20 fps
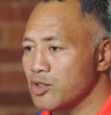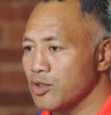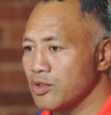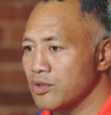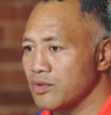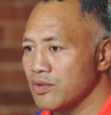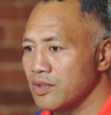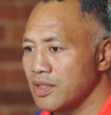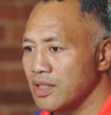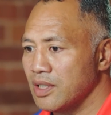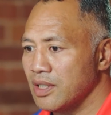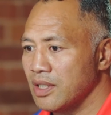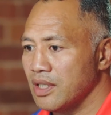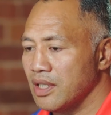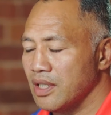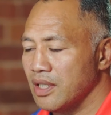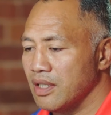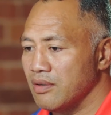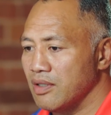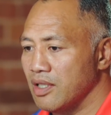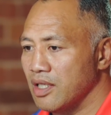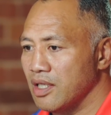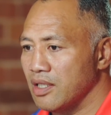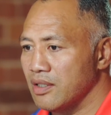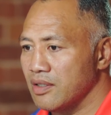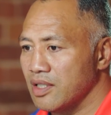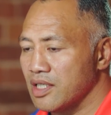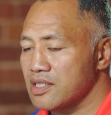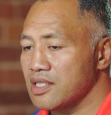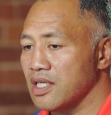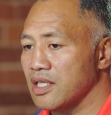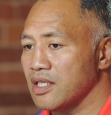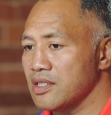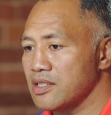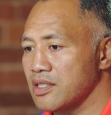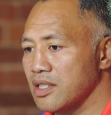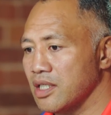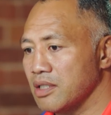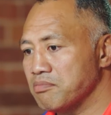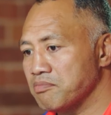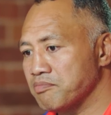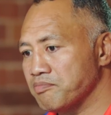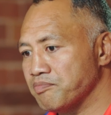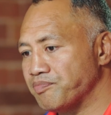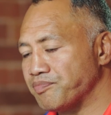to, their son. I said,